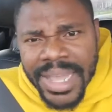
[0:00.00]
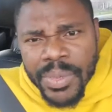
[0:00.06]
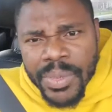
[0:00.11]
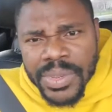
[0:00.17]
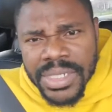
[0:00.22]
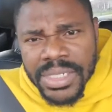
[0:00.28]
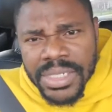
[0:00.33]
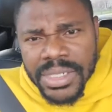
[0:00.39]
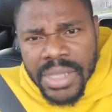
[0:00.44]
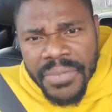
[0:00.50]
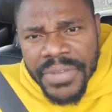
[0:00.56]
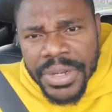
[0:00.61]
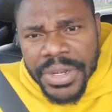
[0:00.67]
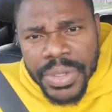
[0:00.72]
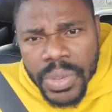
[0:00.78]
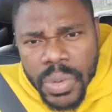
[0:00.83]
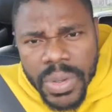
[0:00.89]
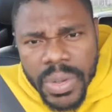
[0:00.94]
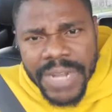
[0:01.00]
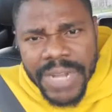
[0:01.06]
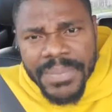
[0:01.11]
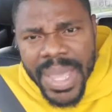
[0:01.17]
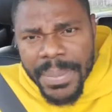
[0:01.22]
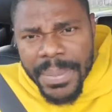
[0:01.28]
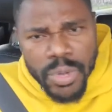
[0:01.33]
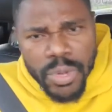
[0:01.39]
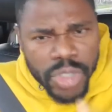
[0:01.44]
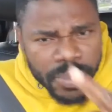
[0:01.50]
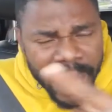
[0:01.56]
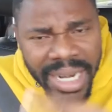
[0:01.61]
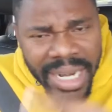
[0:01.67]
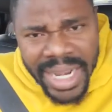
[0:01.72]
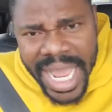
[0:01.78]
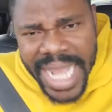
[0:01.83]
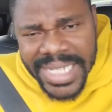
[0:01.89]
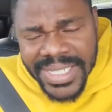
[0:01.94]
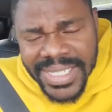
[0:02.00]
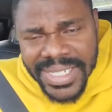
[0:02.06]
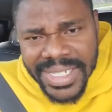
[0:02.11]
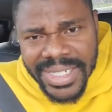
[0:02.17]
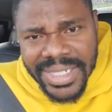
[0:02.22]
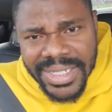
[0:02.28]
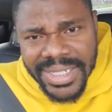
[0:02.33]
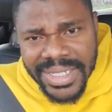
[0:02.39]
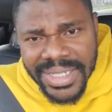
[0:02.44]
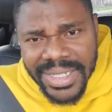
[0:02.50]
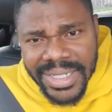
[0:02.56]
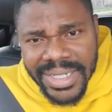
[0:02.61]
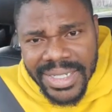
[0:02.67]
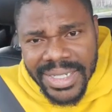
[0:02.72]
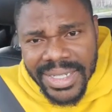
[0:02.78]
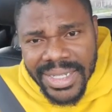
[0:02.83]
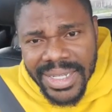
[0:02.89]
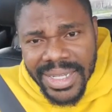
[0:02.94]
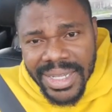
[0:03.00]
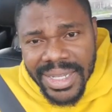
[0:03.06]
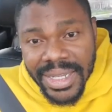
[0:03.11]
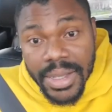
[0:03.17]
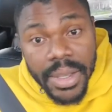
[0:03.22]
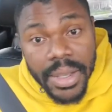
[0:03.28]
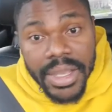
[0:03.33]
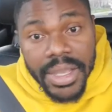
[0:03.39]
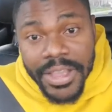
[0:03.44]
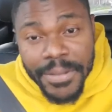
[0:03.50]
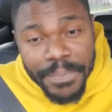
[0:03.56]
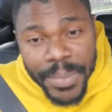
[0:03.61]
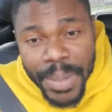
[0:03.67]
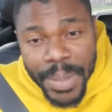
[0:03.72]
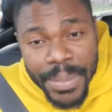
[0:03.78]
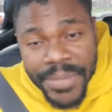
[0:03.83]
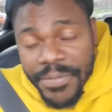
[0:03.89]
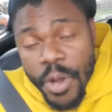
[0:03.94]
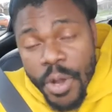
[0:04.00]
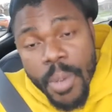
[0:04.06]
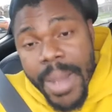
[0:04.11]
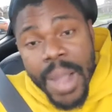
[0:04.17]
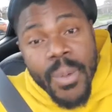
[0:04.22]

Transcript: maybe when you buy your own vegetables and stuff and you cook it, maybe you spend less.